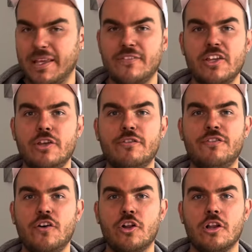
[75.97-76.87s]
giving you
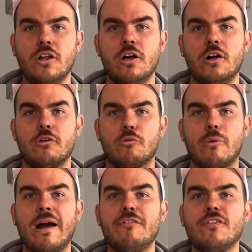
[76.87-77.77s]
full
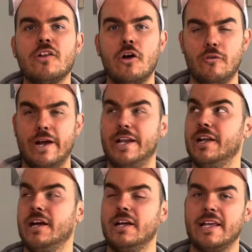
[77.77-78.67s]
Ralph
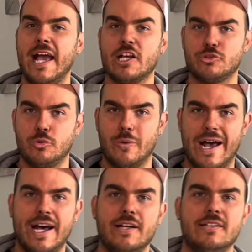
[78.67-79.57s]
Lauren casual
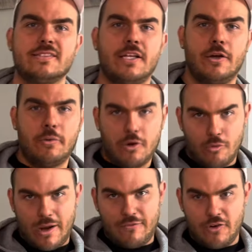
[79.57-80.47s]
wear. So
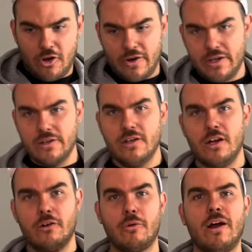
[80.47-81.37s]
Ralph Lauren,
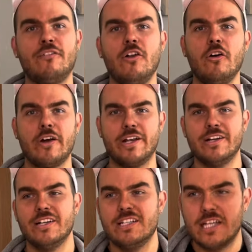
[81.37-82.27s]
Ralph Lauren,
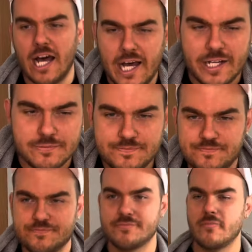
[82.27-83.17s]

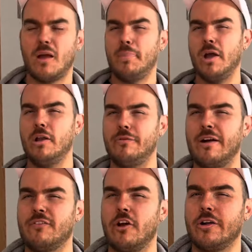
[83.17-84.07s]
polo
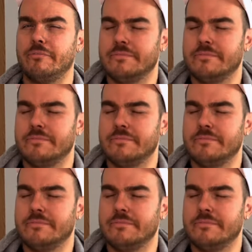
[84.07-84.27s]
Ralph Lauren.